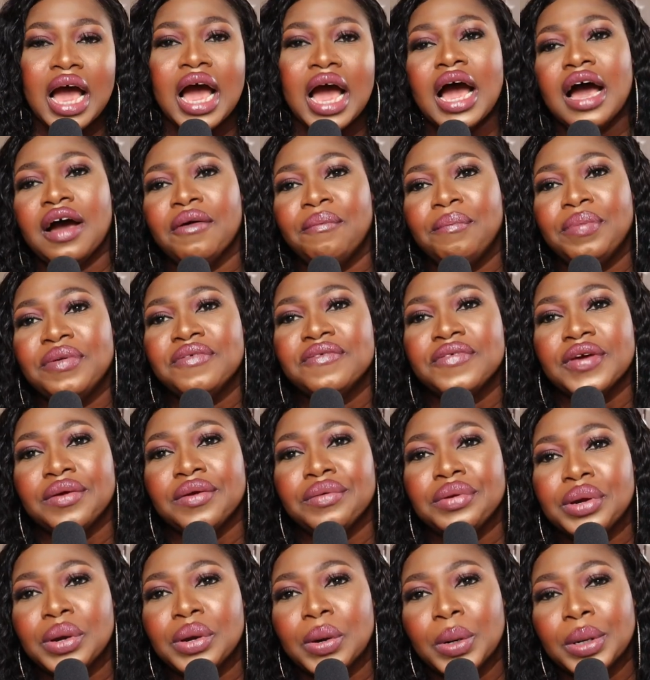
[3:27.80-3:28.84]
I have been
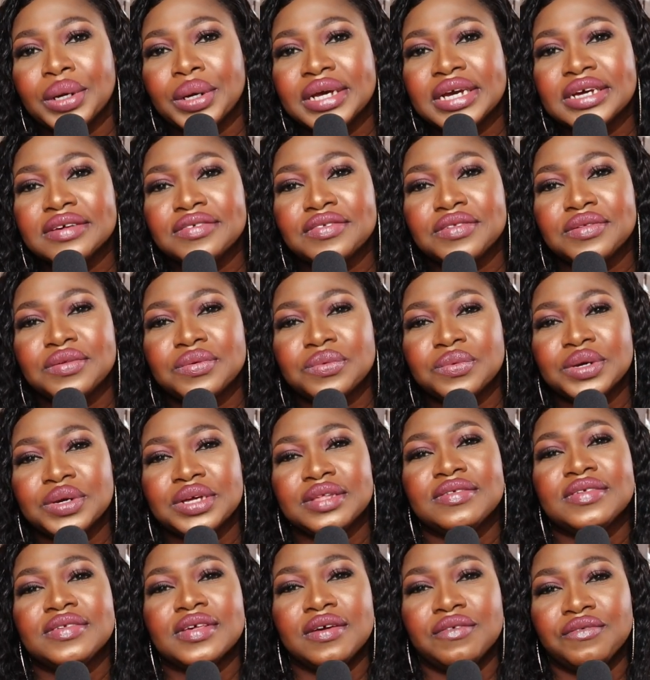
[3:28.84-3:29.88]
very honest
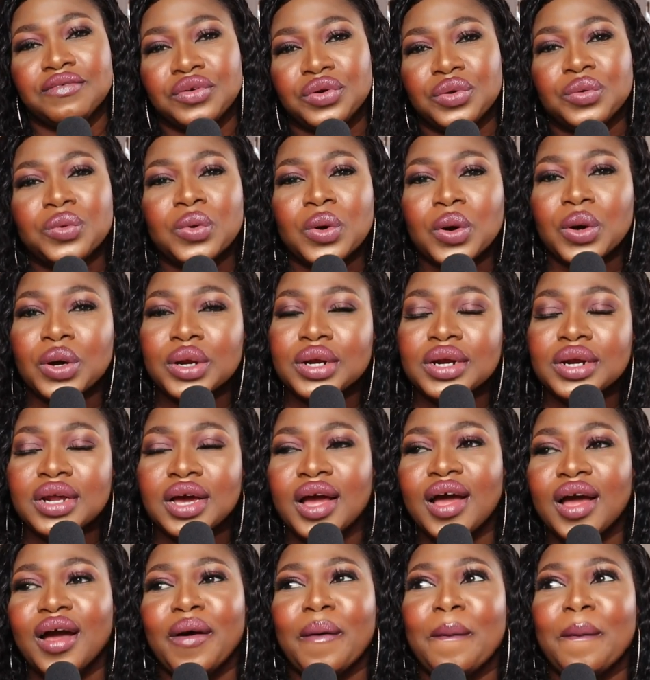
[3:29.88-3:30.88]
with everyone,